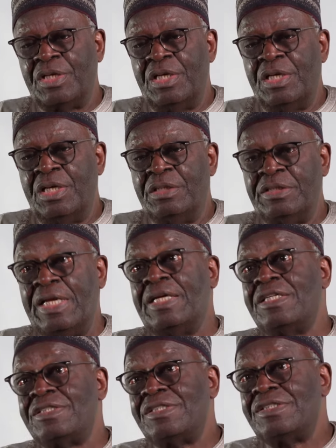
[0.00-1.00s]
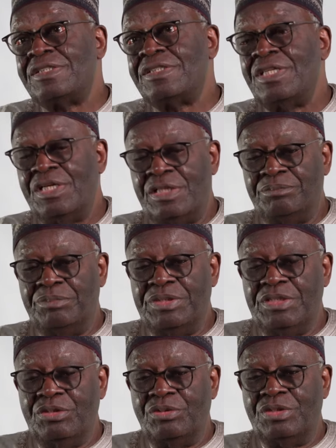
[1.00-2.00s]
uh, legacies
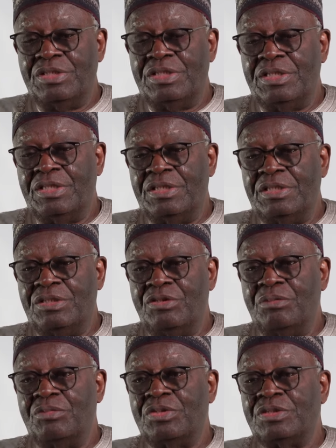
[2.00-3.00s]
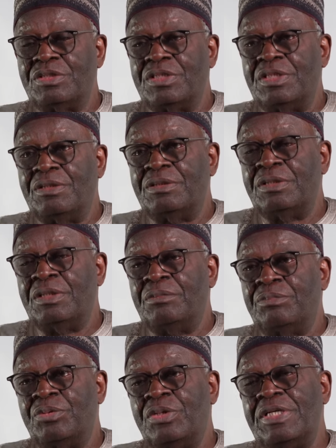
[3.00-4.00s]
build on the enormous uh,
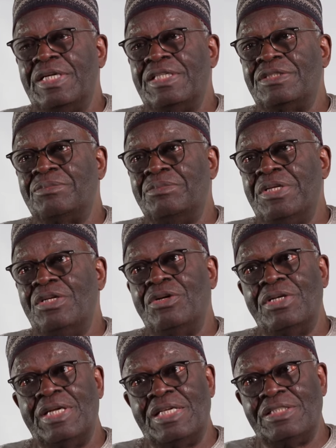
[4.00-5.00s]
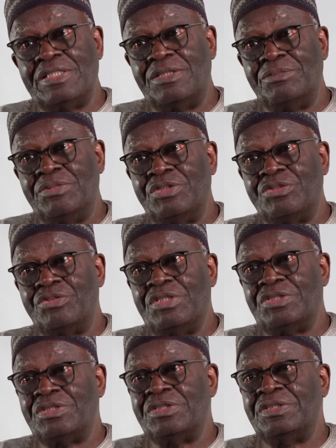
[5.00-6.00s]
progress made under his
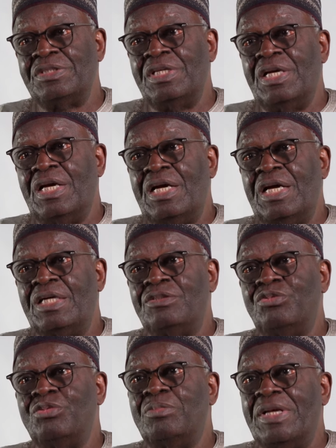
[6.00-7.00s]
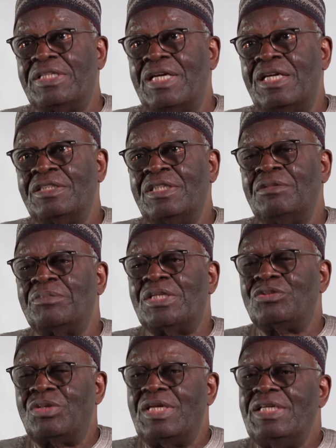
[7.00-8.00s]
administration and do better,
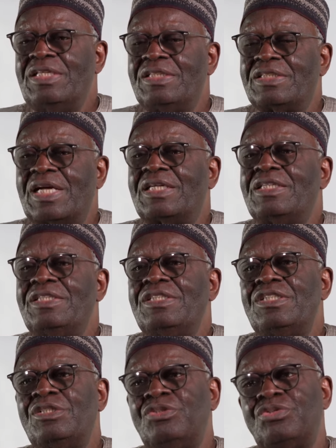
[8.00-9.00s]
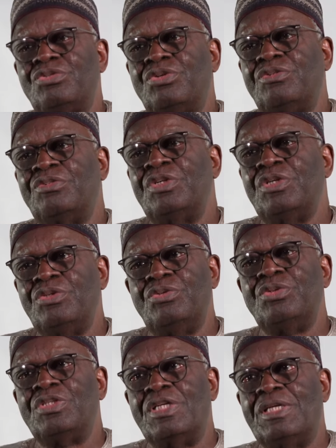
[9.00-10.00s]
particularly tackling the issue of
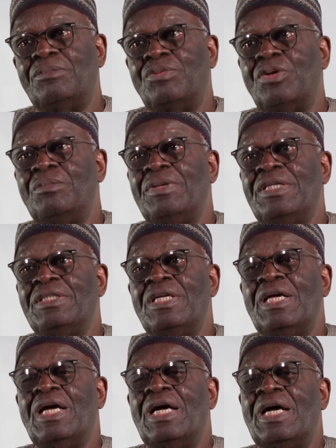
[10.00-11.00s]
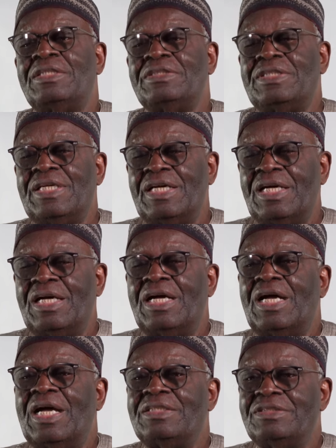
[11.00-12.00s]
youth unemployment and, uh,
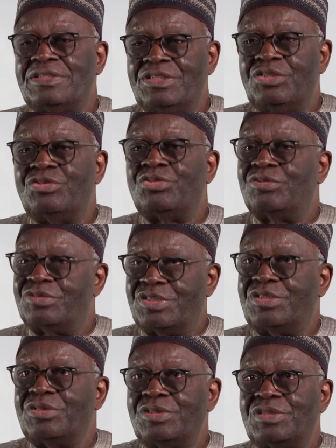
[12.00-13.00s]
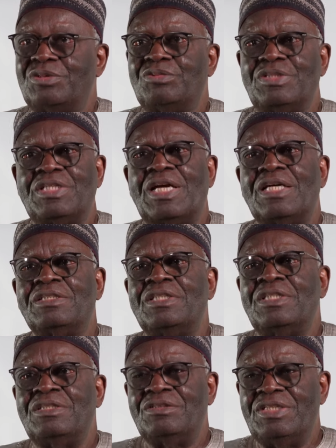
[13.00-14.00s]
and the issue of security, which are
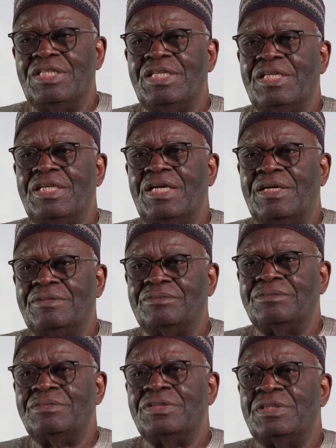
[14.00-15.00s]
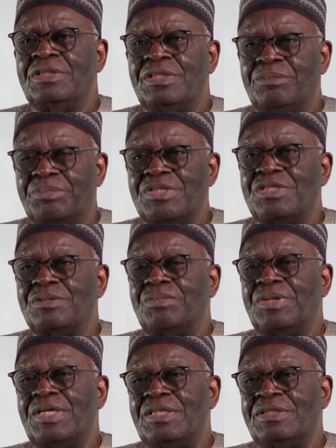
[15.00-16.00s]
really um, the
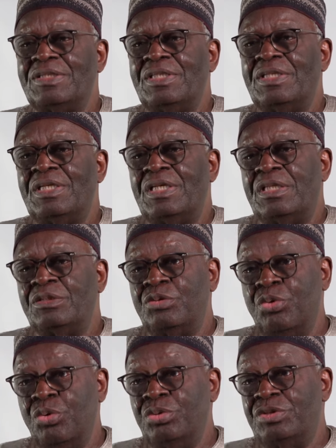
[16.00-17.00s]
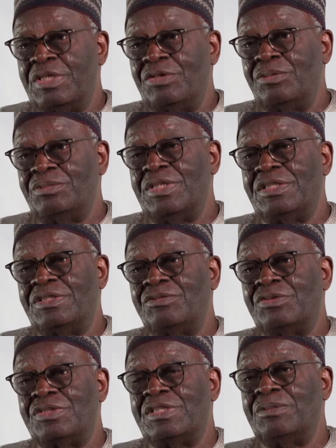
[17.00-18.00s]
principal uh, goals and objectives
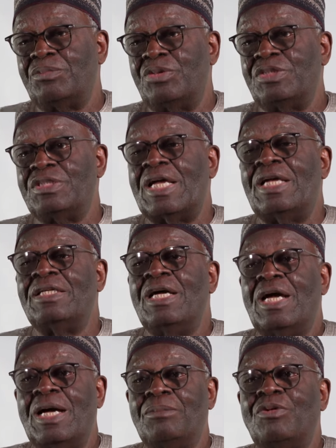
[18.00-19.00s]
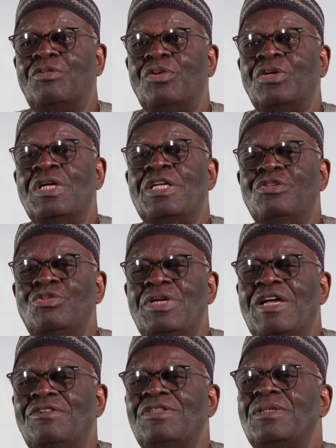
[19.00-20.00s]
of state policy. And above all, doing
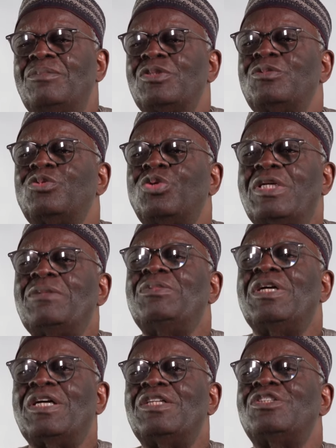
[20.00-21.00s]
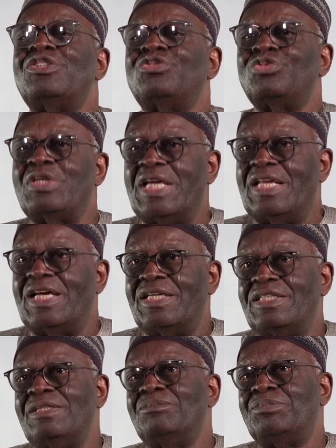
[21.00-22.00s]
everything possible to keep the country together
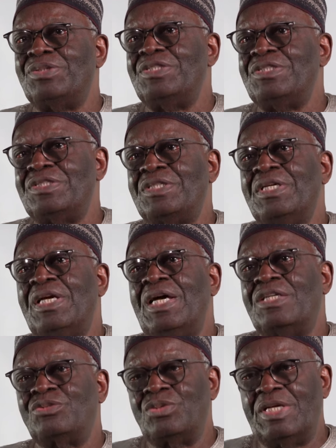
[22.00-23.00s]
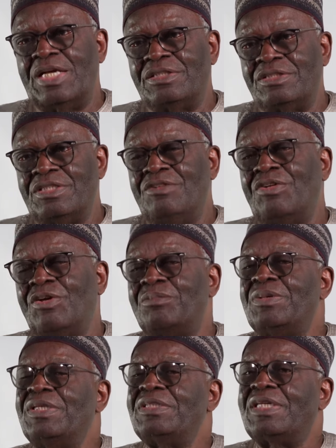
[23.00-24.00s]
in peace so that
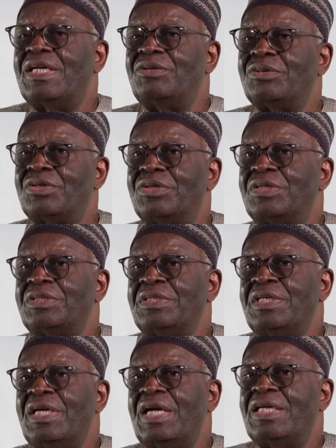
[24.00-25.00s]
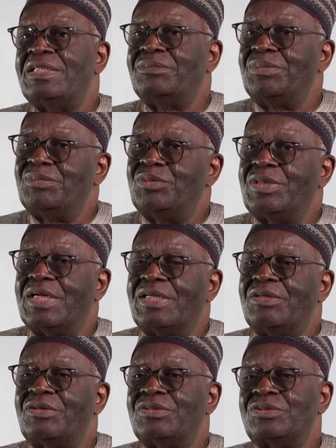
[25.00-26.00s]
development can occur and the people
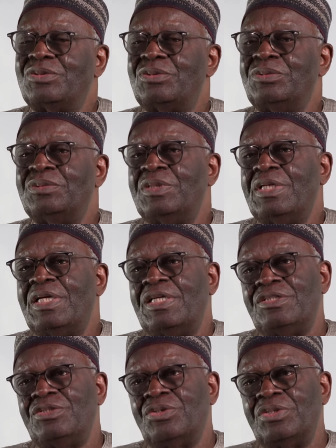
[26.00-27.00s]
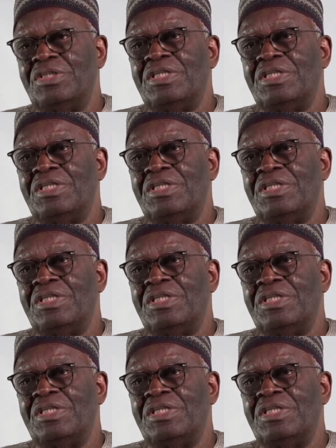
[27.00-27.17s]
can also enjoy